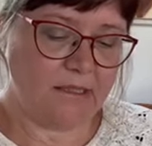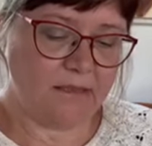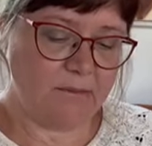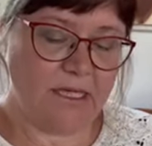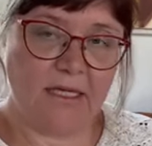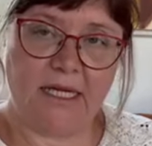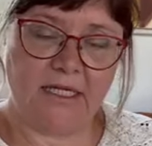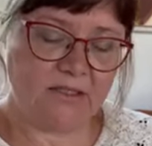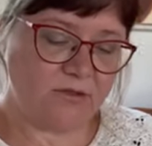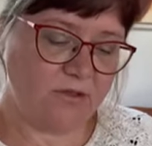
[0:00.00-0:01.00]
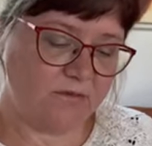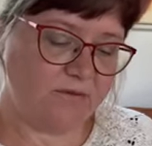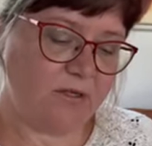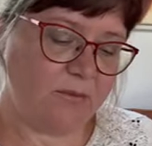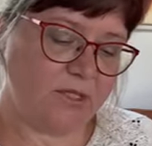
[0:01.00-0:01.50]
My hands hurt
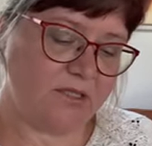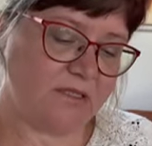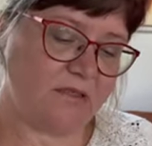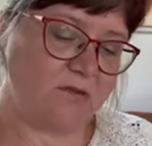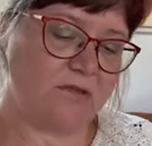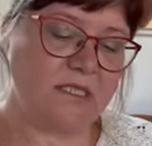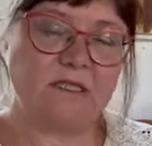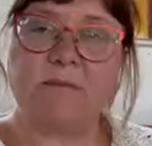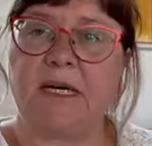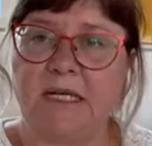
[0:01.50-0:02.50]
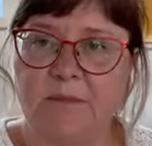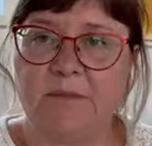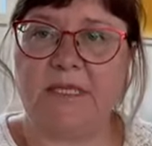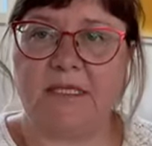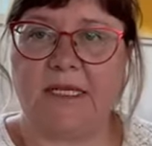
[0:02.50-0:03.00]
very much, so this might
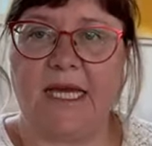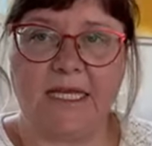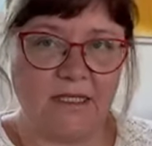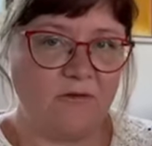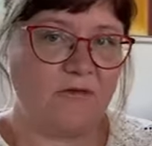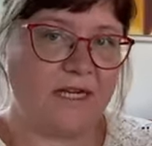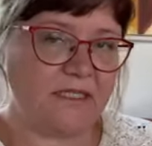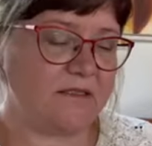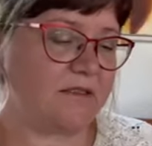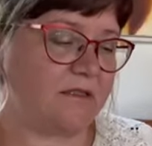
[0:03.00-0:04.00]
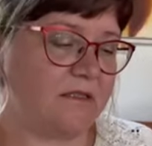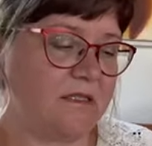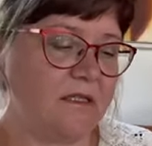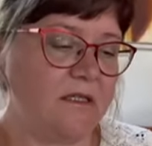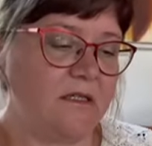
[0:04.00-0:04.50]
be an adding factor
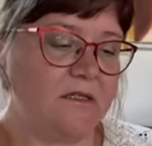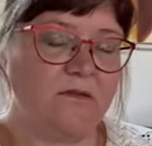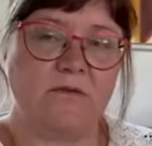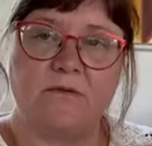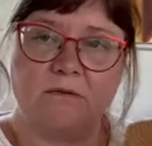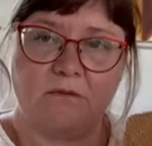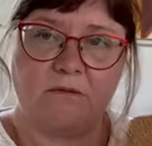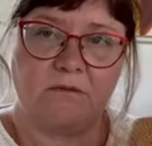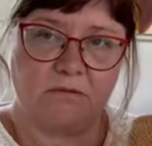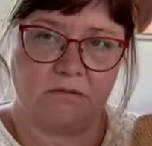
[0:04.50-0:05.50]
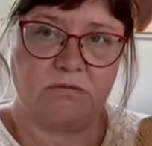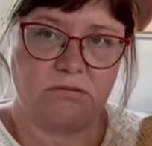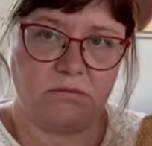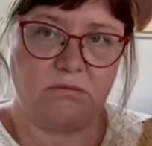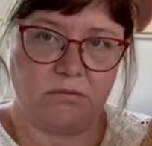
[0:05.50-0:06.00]
to
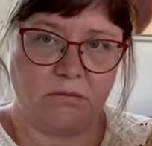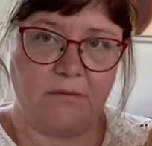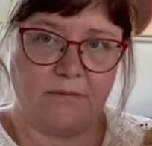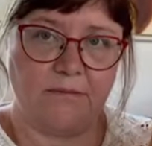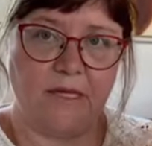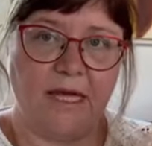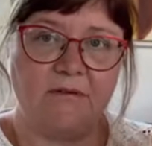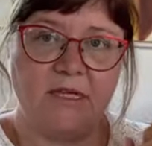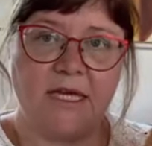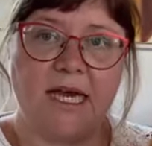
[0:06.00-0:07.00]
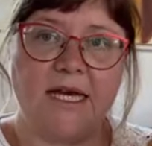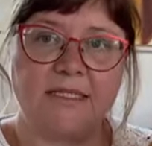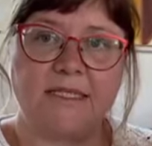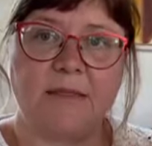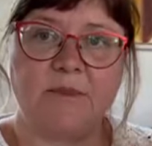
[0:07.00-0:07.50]
having a hard
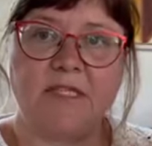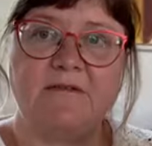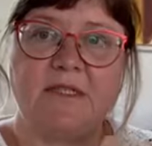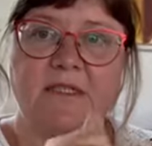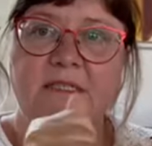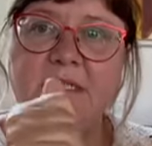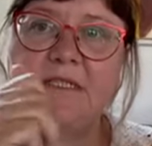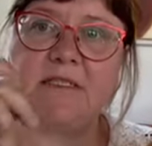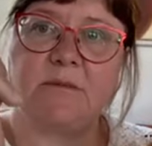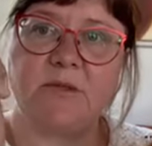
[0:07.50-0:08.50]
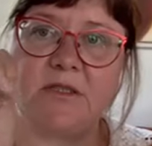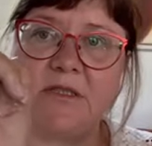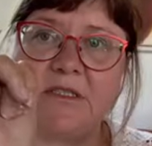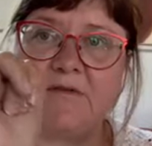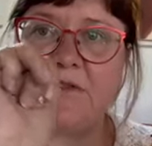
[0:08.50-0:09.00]
time giving the tension,
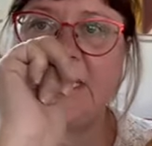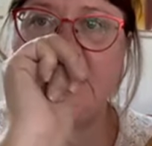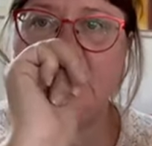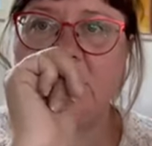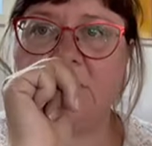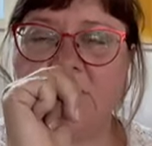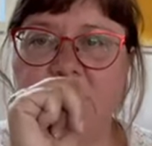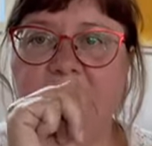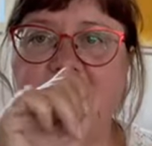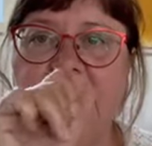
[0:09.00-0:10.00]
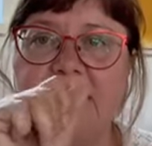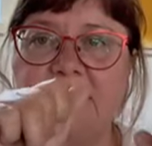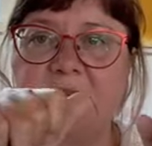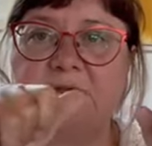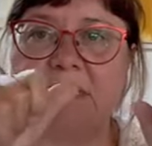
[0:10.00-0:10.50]
because if you can't close your
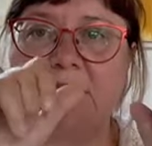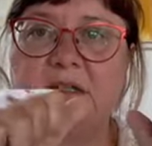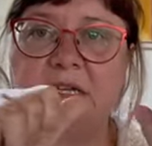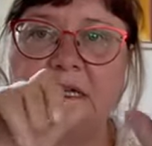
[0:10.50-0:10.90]
hands, you cannot